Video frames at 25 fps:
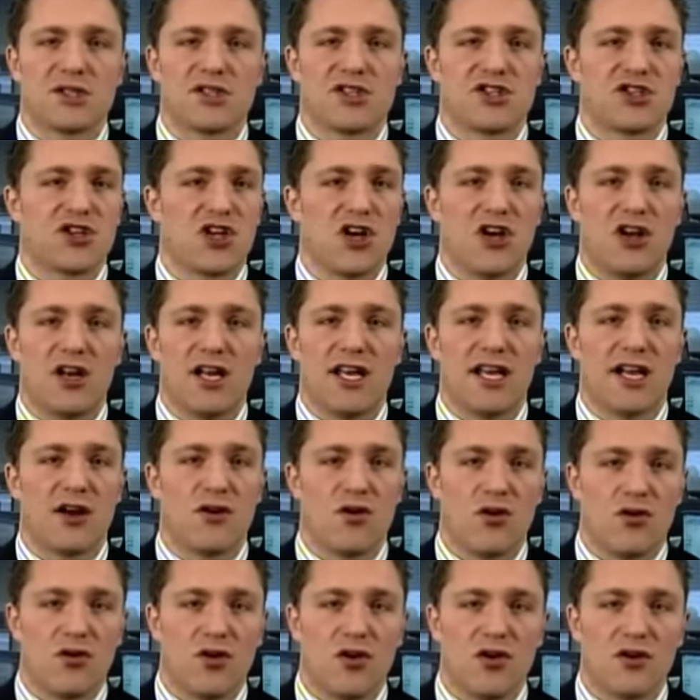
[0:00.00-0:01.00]
much the
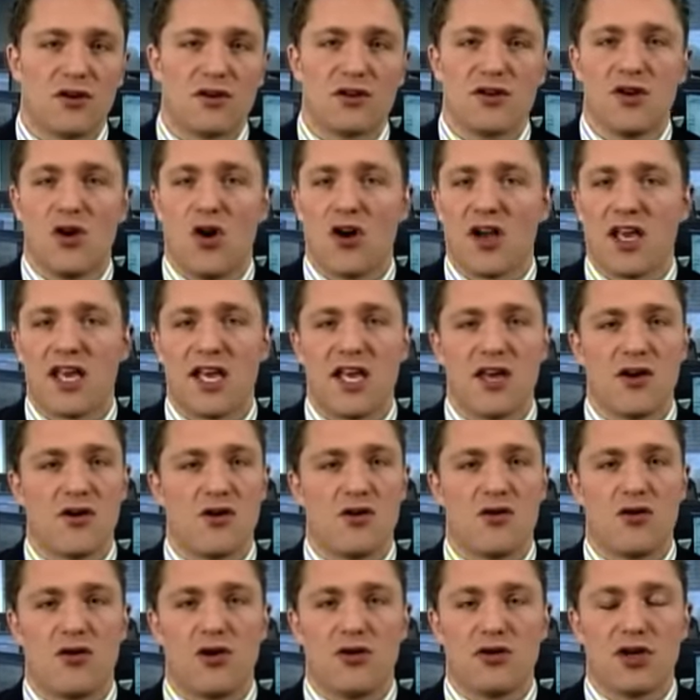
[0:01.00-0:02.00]
sterling or
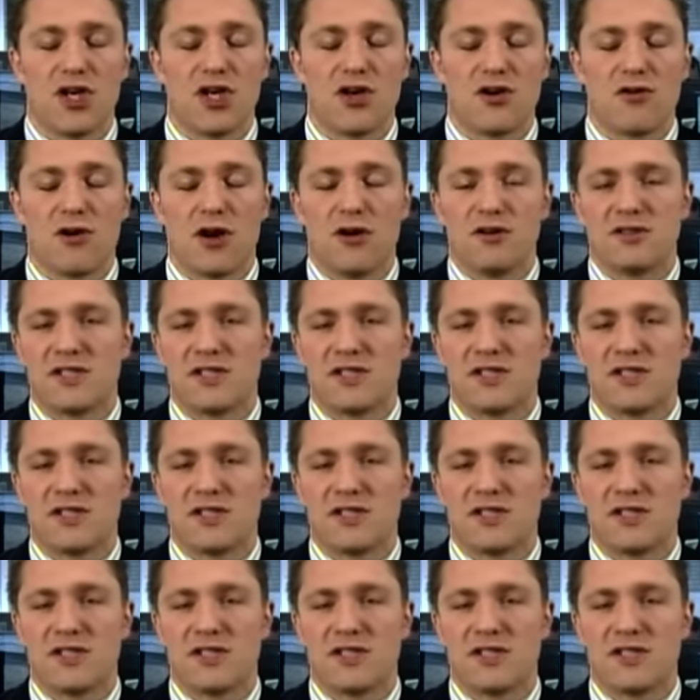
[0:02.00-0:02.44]
Noki or,